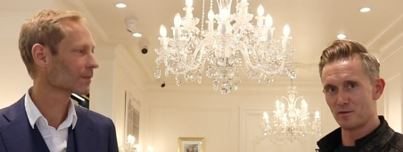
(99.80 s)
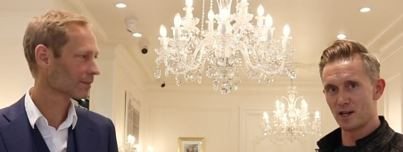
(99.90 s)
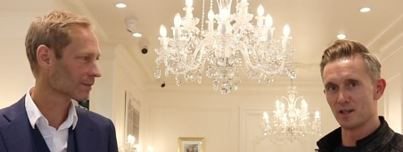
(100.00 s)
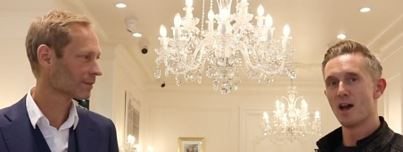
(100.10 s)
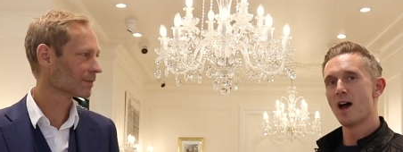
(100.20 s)

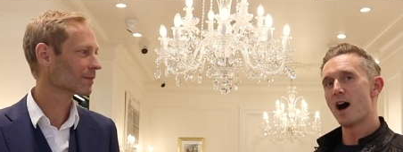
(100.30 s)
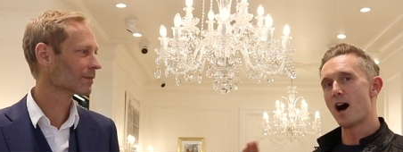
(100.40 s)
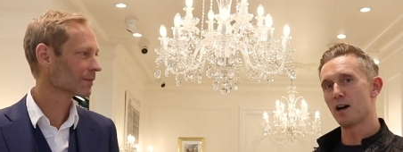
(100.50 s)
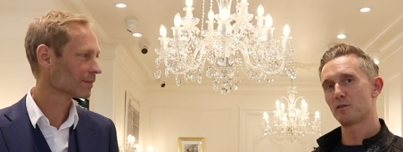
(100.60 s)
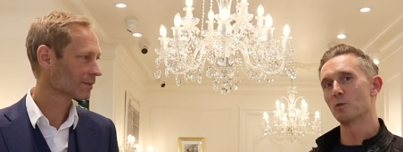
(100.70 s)
Speaker 1: Ivan,
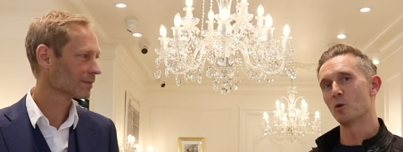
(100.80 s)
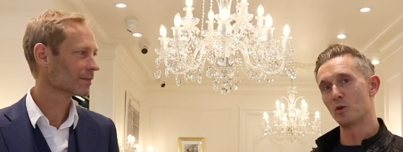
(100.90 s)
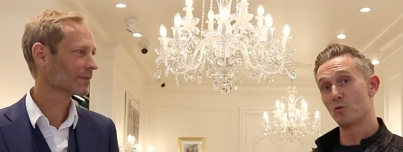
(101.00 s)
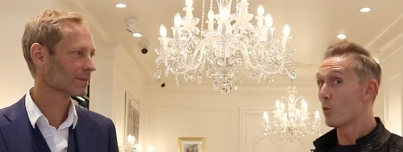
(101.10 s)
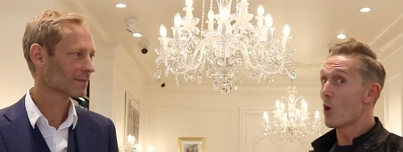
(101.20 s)
I've come up
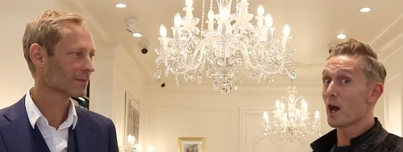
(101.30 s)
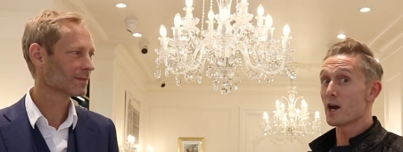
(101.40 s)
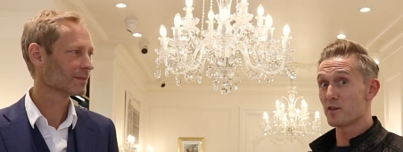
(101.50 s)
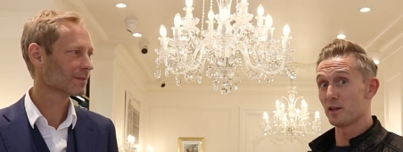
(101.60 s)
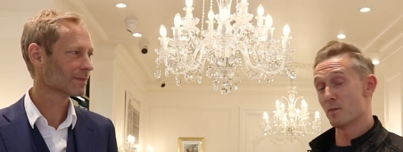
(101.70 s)
with what I
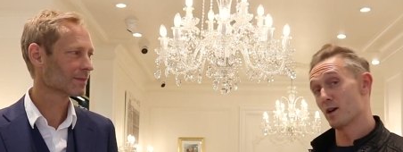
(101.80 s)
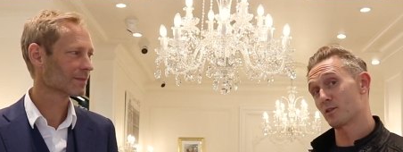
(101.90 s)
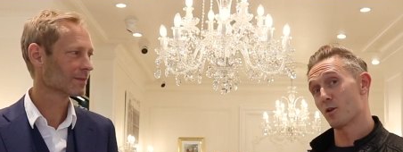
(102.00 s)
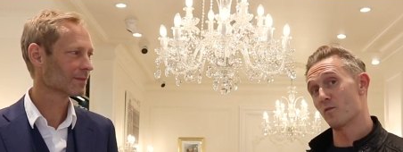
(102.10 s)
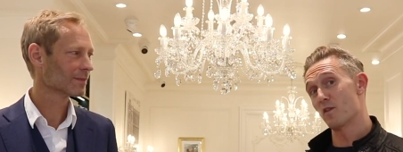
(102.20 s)
think my
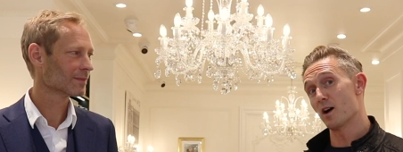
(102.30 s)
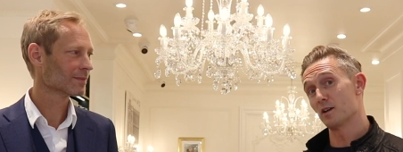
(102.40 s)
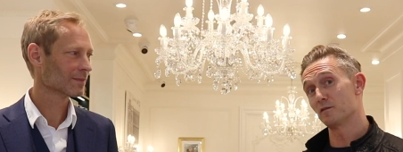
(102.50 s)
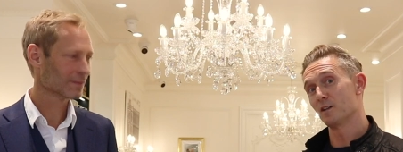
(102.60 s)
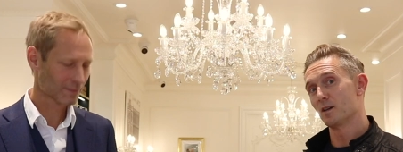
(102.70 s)
top
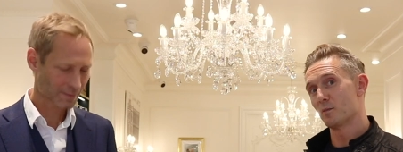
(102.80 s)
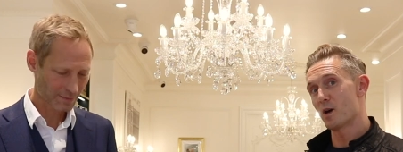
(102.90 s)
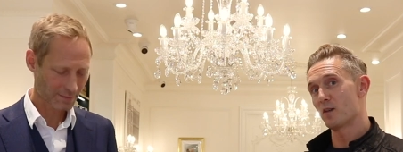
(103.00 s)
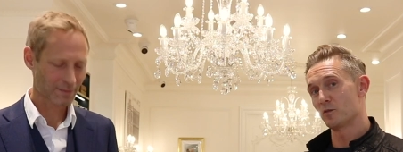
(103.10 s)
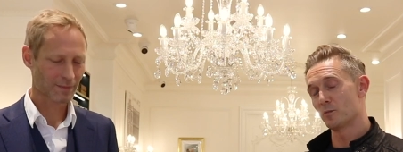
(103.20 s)
five
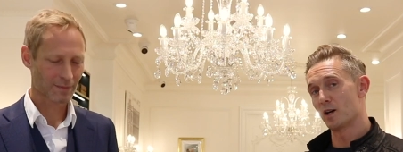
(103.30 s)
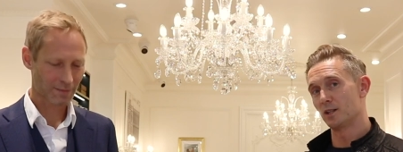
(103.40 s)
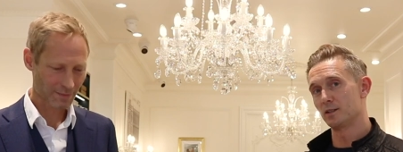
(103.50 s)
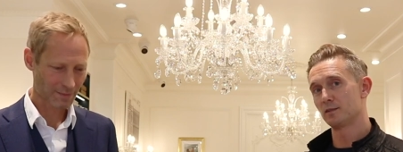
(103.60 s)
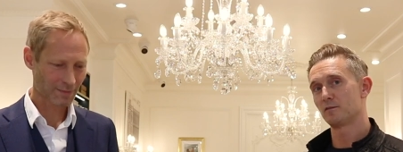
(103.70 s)
Parfums de
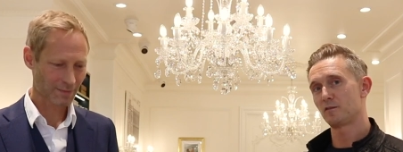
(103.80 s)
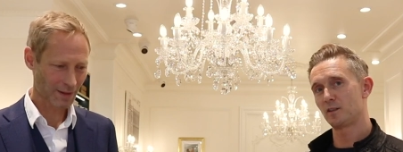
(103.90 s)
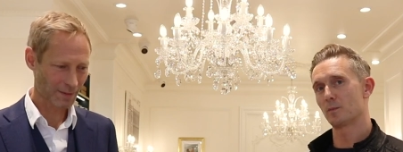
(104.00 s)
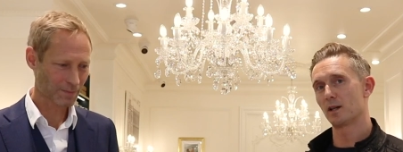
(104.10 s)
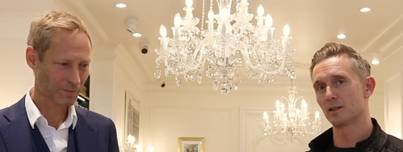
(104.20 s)
Marly
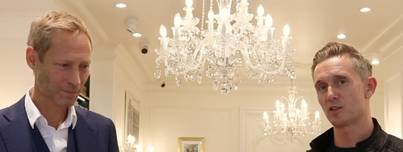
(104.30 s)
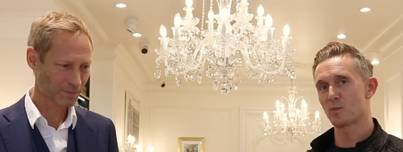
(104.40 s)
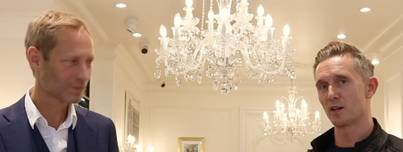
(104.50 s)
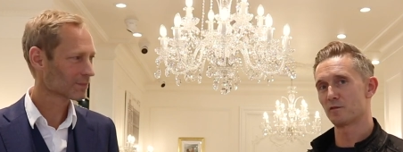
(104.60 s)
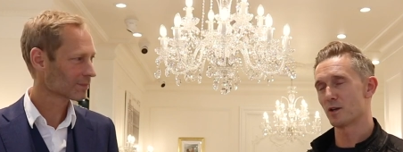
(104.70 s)
female
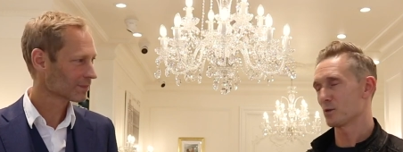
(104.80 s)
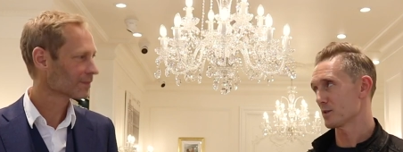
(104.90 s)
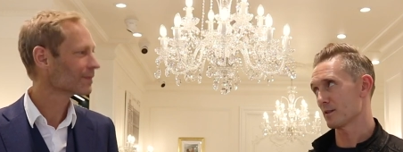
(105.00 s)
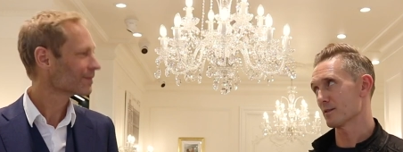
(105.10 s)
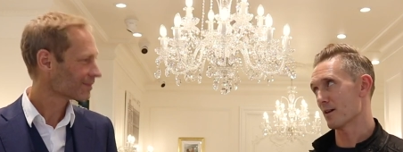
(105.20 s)
inspired
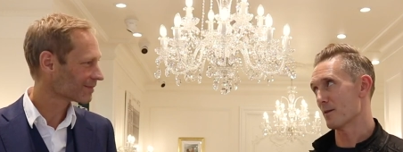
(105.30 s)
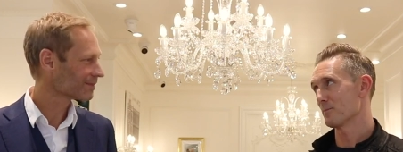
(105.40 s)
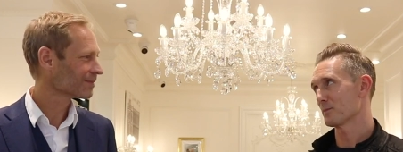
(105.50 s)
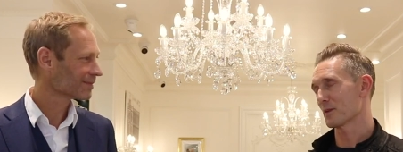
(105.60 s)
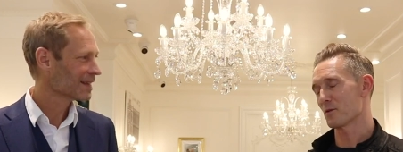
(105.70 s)
fragrances
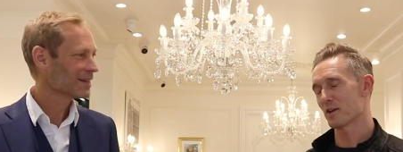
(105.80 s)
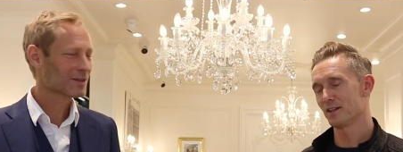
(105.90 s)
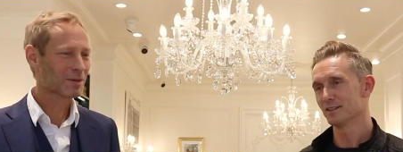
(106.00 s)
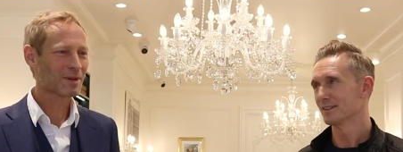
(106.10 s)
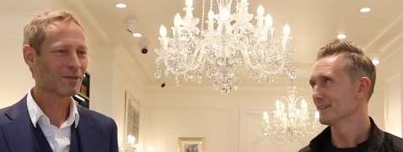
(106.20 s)
are,
Speaker 2: okay?
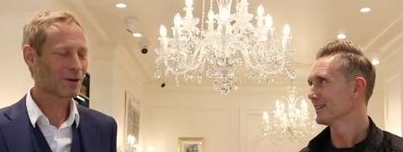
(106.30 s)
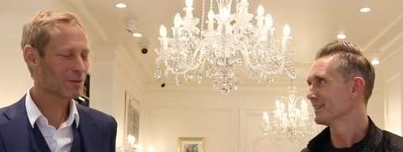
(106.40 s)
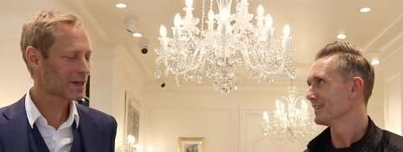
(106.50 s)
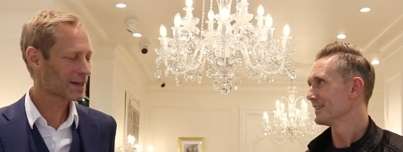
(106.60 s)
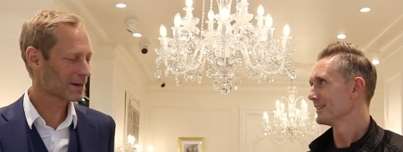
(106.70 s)
So before
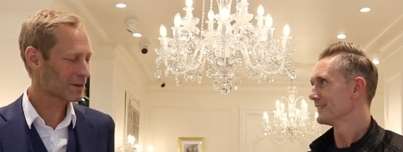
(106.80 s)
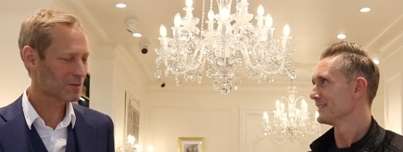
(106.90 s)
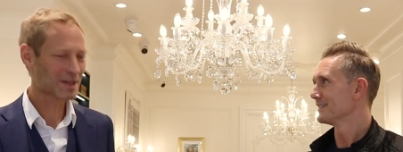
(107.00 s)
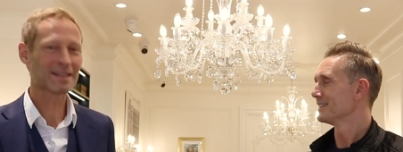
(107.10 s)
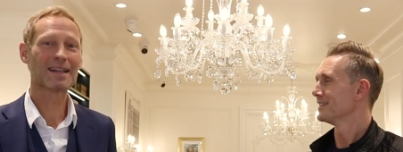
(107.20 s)
we, uh,
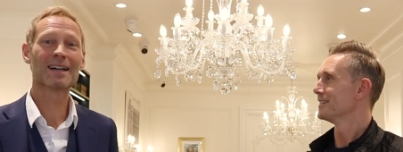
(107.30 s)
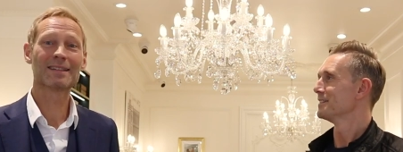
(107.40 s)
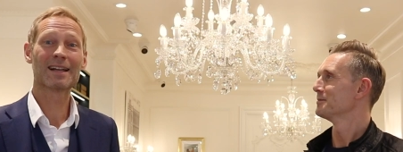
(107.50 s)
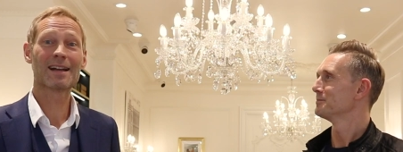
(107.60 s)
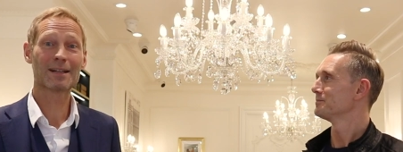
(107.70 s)
we start,
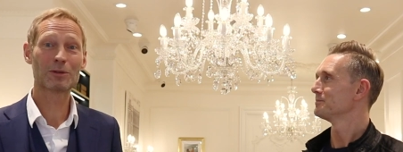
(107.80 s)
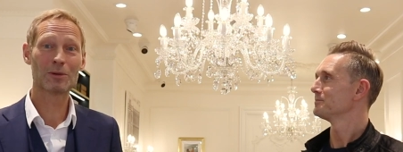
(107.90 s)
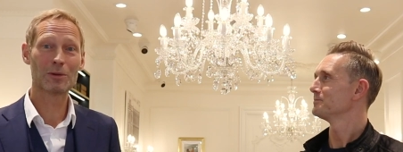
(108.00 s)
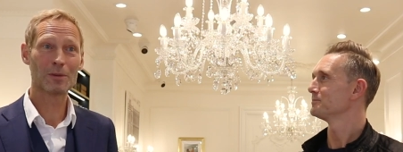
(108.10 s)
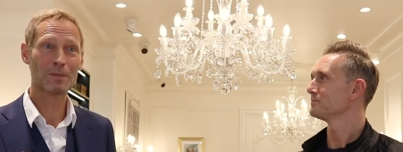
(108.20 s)
I'd like
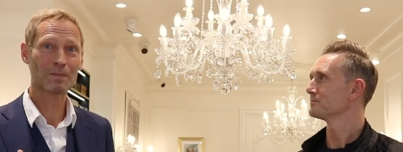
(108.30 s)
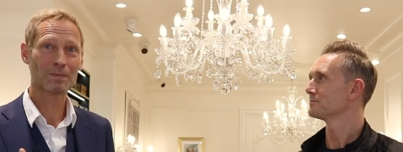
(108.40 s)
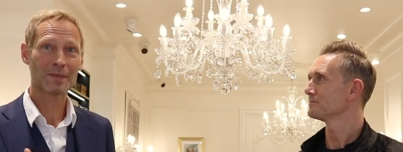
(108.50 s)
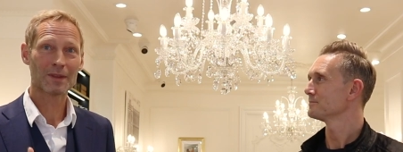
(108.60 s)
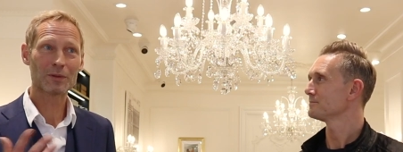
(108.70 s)
to
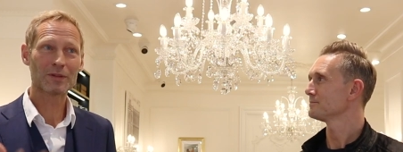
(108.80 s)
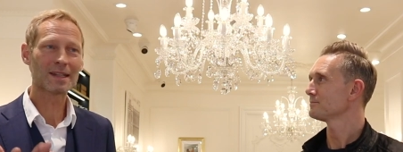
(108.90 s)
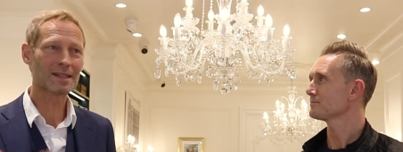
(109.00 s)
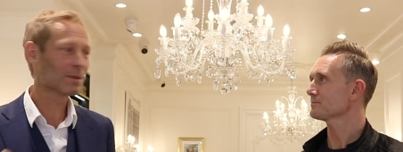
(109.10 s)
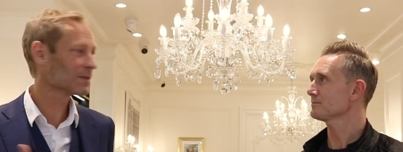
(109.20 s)
to say
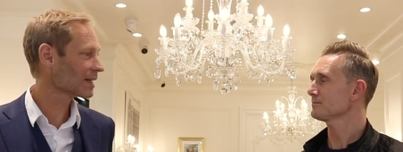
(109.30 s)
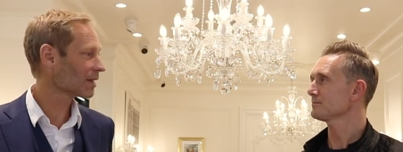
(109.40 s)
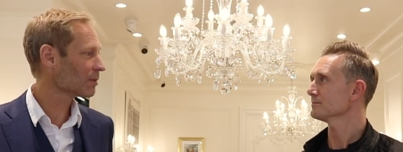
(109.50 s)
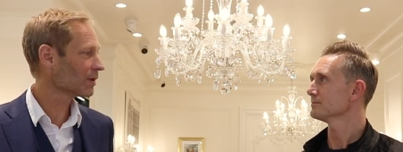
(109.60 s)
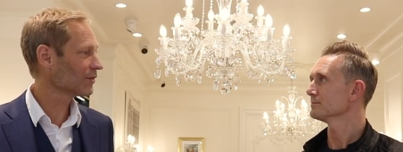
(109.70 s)
something
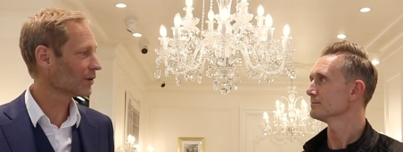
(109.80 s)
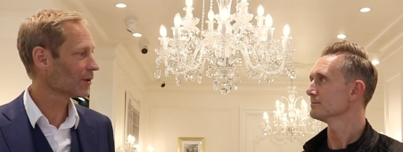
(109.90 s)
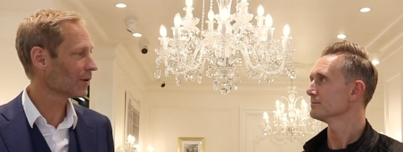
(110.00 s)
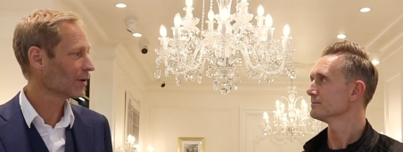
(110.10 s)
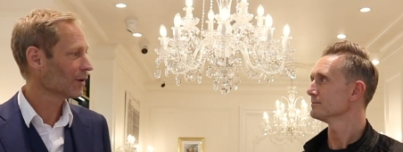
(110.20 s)
about
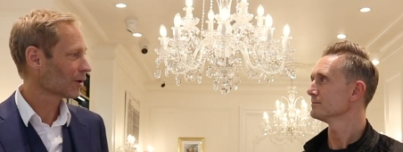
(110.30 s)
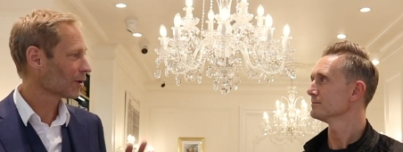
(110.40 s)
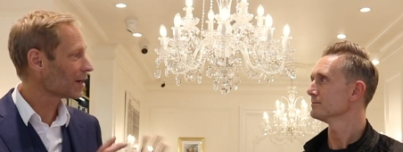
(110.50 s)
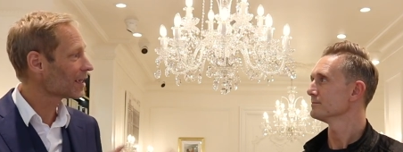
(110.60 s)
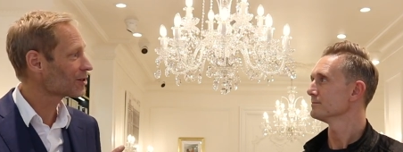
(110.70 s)
the
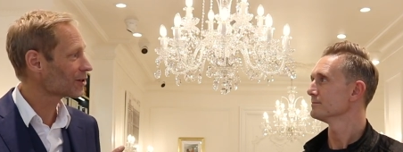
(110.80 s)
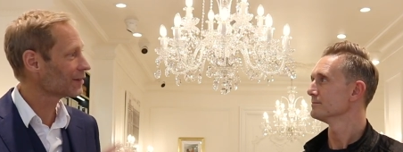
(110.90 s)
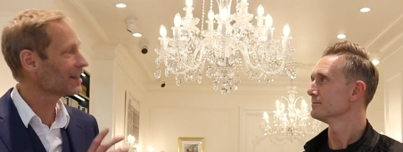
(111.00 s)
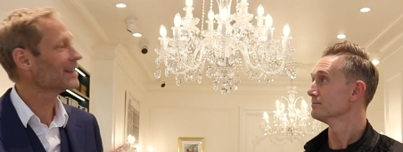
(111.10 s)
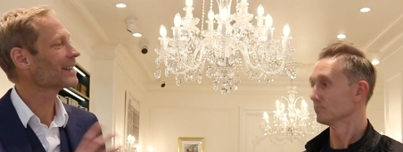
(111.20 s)
collection
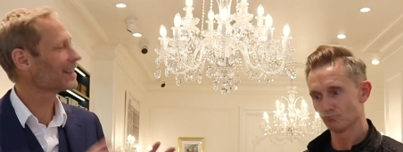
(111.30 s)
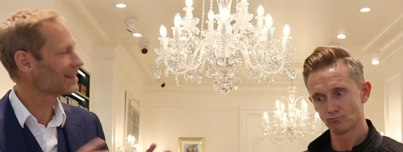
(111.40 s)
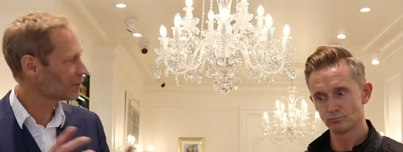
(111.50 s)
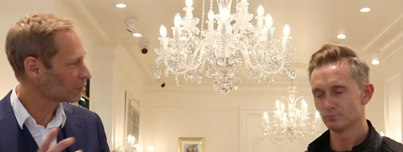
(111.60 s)
dedicated